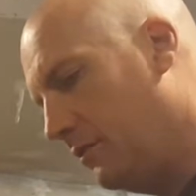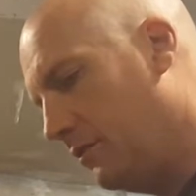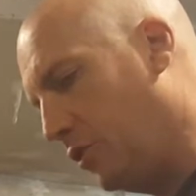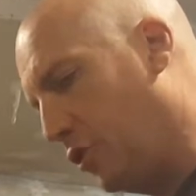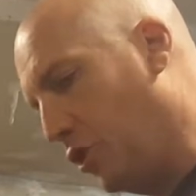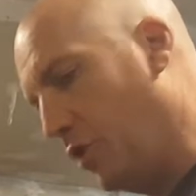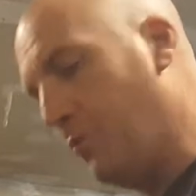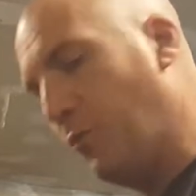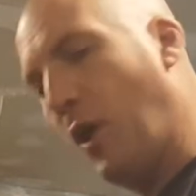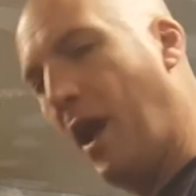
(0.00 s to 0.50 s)

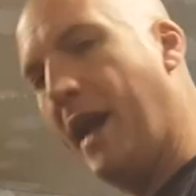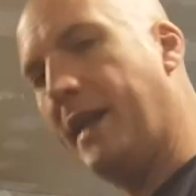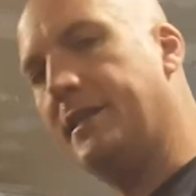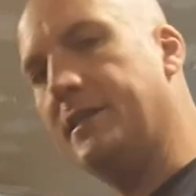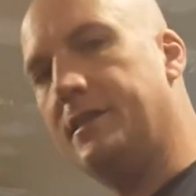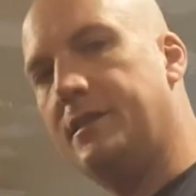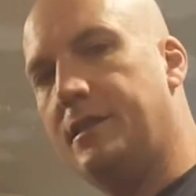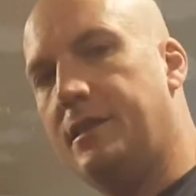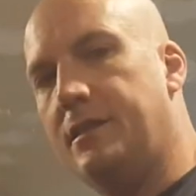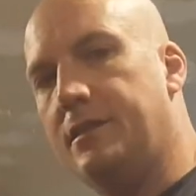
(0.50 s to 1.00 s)
good
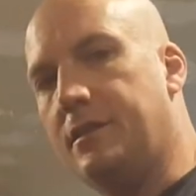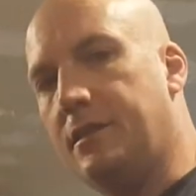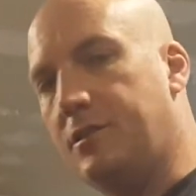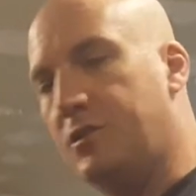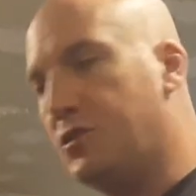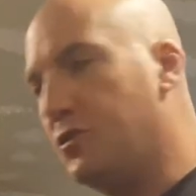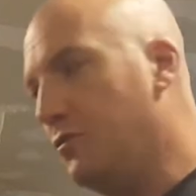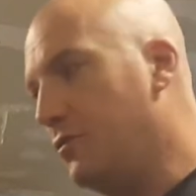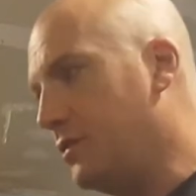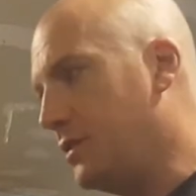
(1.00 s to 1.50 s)
practice is as
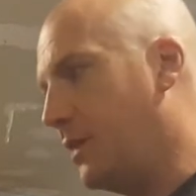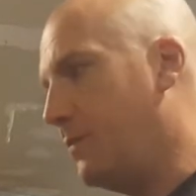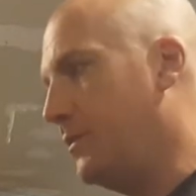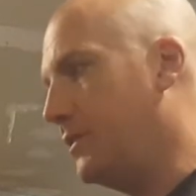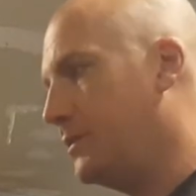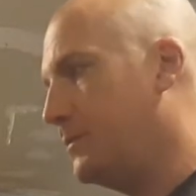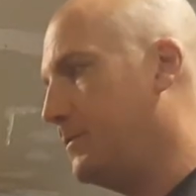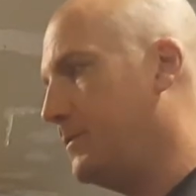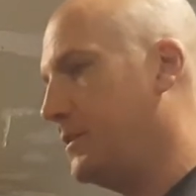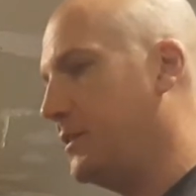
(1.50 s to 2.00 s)
soon as I'm in
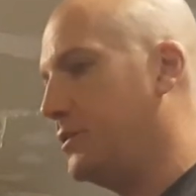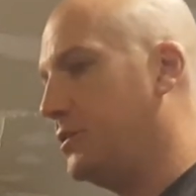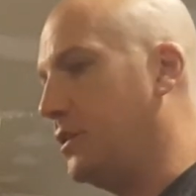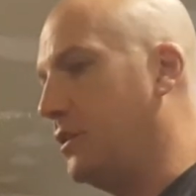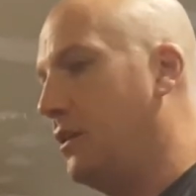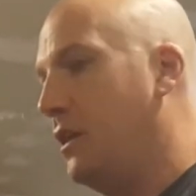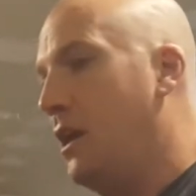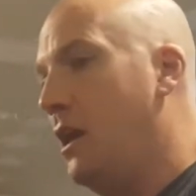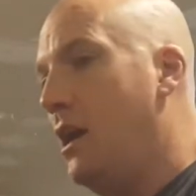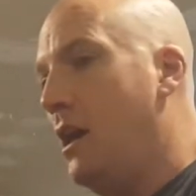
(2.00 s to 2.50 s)
this
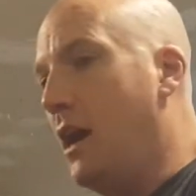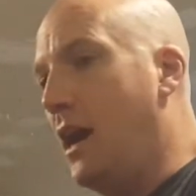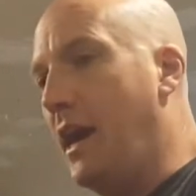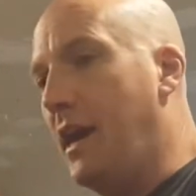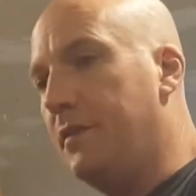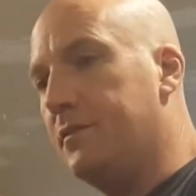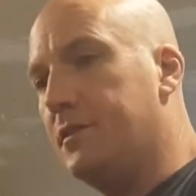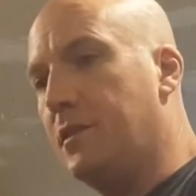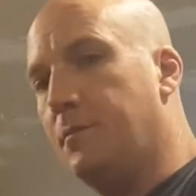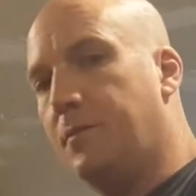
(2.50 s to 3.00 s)
position, I
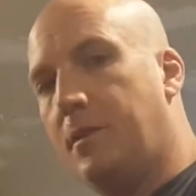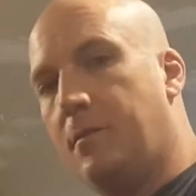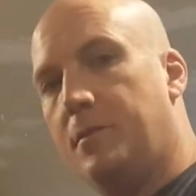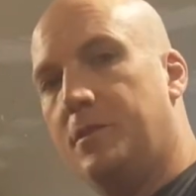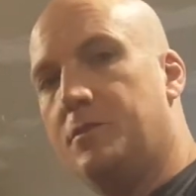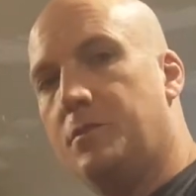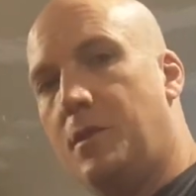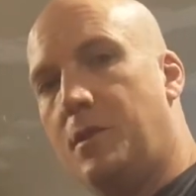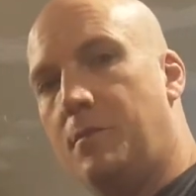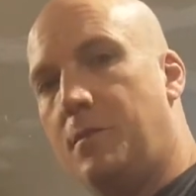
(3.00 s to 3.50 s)
have something
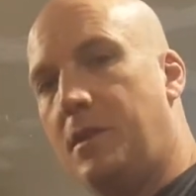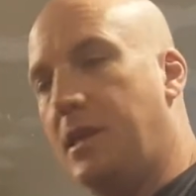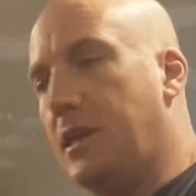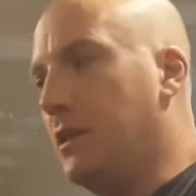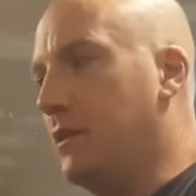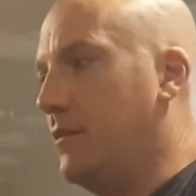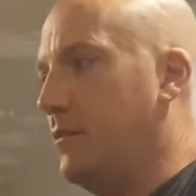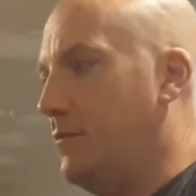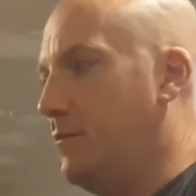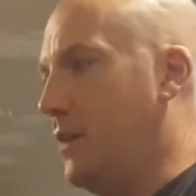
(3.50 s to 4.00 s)
between me
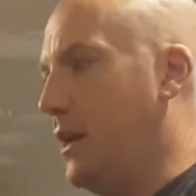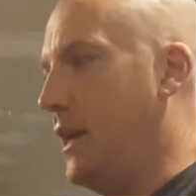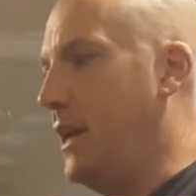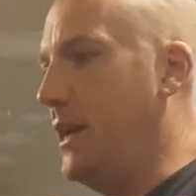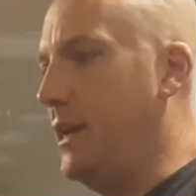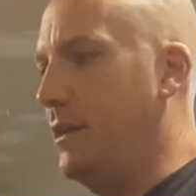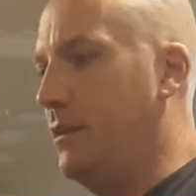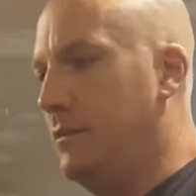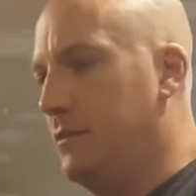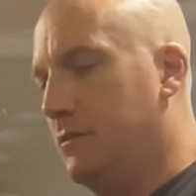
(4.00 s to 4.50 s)
and
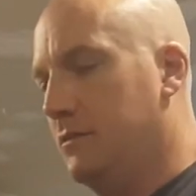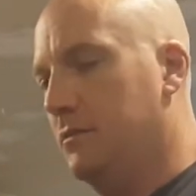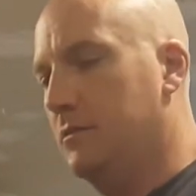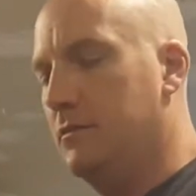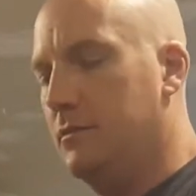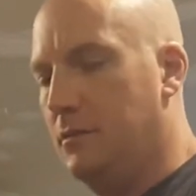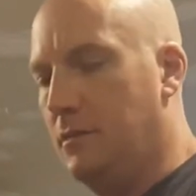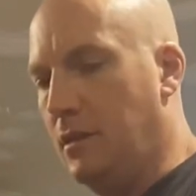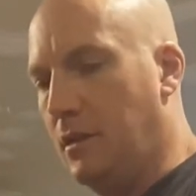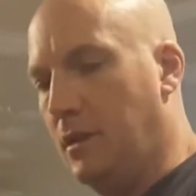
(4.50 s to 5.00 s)
my
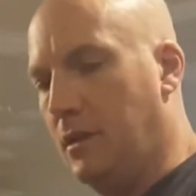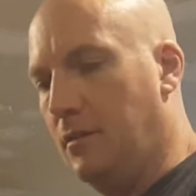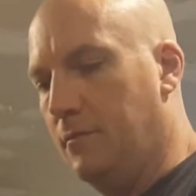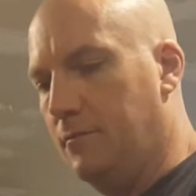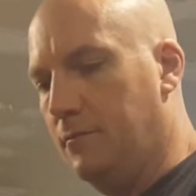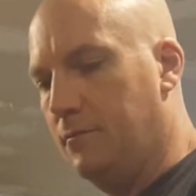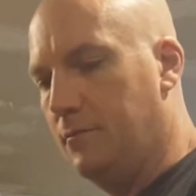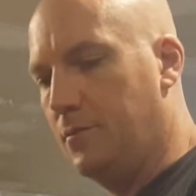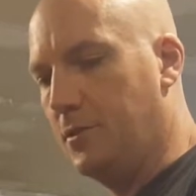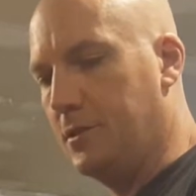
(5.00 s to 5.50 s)

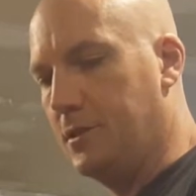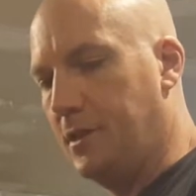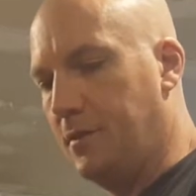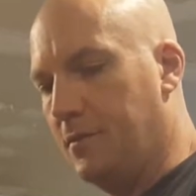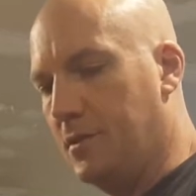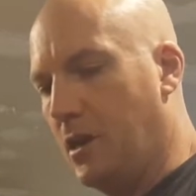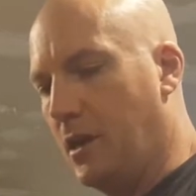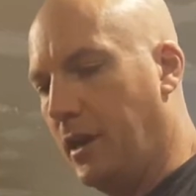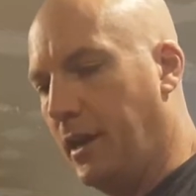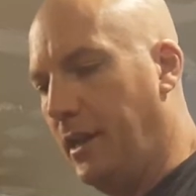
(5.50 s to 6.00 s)

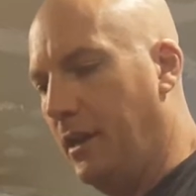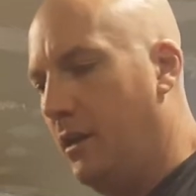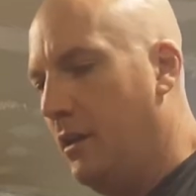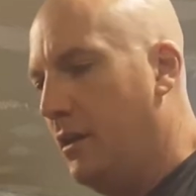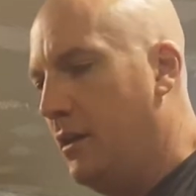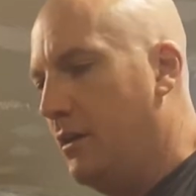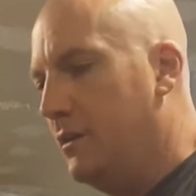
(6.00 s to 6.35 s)
perceived target.